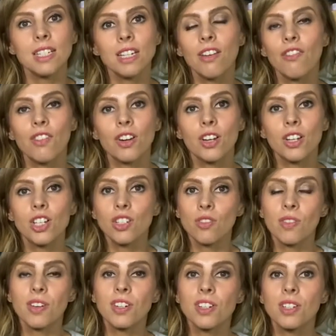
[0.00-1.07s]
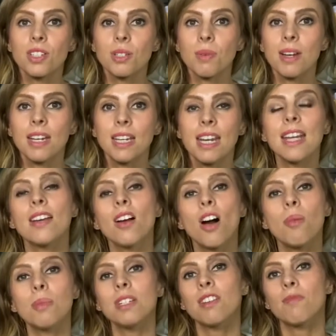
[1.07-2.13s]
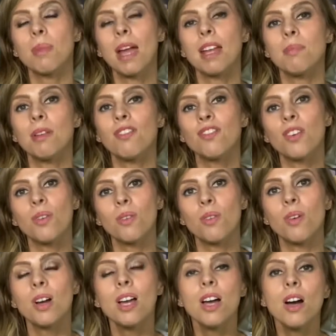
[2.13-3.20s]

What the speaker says: different construction to any knit garment I've made before.